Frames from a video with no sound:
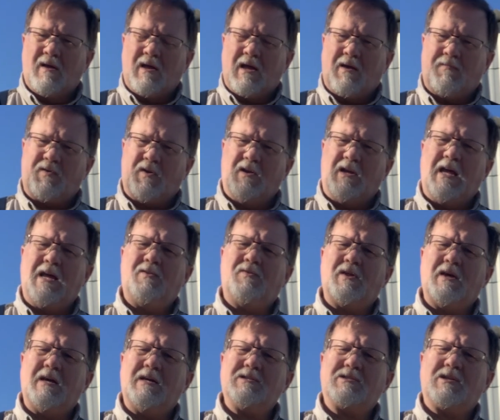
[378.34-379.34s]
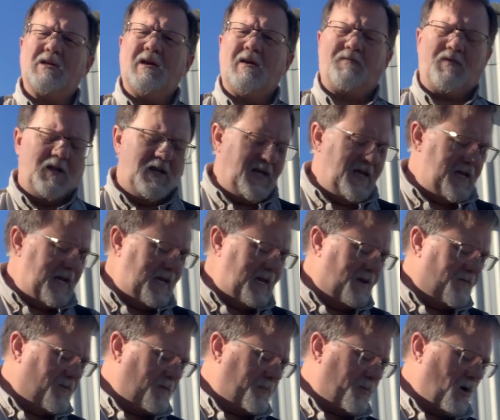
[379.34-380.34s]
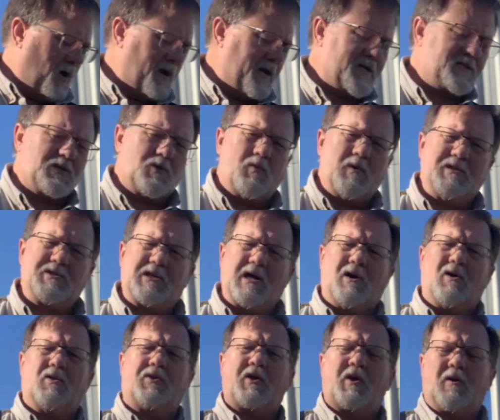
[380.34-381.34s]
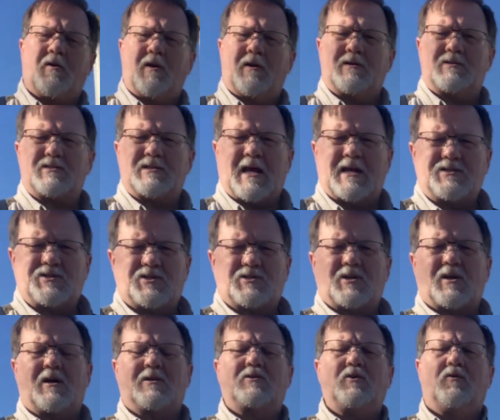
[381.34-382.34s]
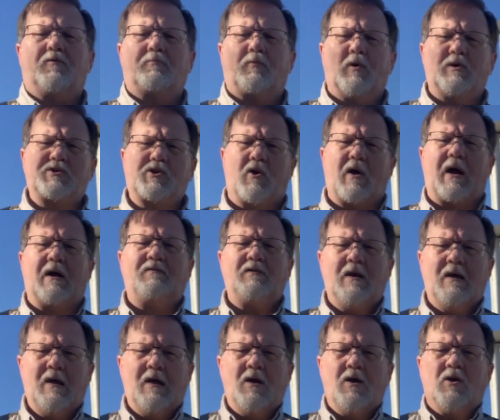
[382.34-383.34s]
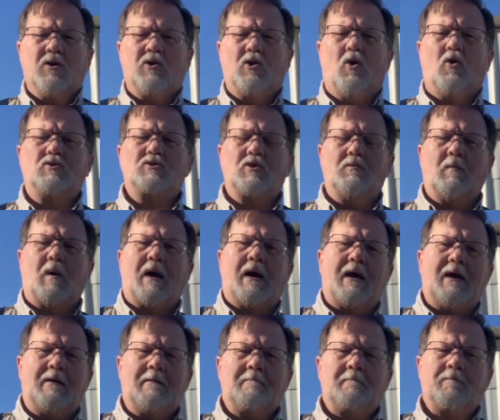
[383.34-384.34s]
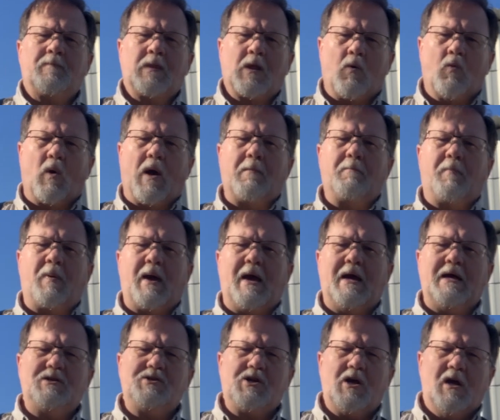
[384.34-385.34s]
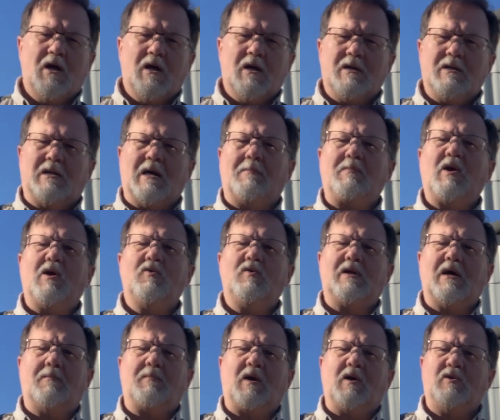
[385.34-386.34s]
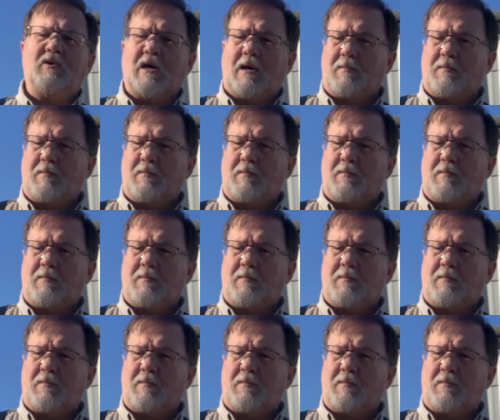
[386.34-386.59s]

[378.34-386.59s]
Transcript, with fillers: if you need these, if you need any of the products that we sell here at Sage Sawtooth Bushcraft, go to my webpage, www.sage